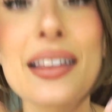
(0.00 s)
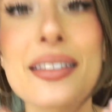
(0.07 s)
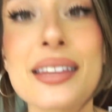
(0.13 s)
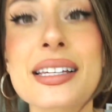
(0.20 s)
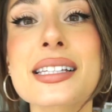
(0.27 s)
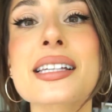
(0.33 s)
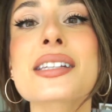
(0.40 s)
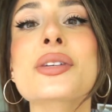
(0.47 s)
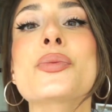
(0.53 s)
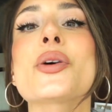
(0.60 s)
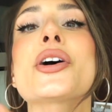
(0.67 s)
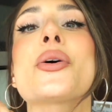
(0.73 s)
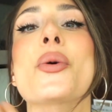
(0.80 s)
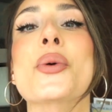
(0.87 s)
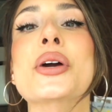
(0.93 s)
this is
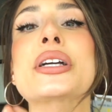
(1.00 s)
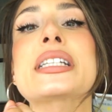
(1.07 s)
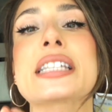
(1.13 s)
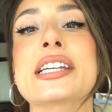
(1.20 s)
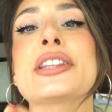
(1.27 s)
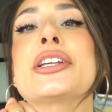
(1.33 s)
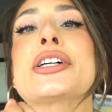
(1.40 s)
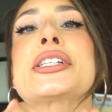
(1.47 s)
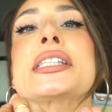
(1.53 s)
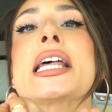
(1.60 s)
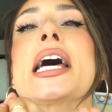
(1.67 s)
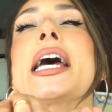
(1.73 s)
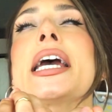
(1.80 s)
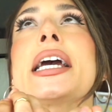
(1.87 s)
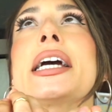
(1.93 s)
what quarantine looks
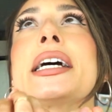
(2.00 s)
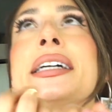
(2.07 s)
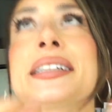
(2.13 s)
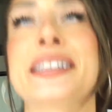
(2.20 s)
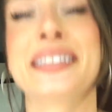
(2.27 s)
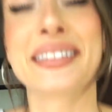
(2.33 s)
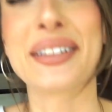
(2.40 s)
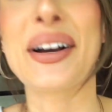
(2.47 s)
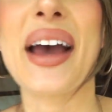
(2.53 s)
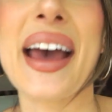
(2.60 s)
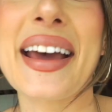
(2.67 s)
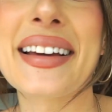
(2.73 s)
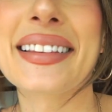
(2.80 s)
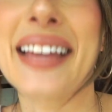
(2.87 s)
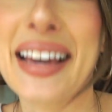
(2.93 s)
like.
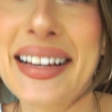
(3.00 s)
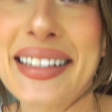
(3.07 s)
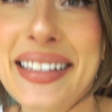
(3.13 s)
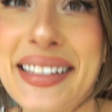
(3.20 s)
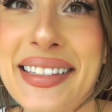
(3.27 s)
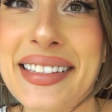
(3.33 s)
Okay, thanks.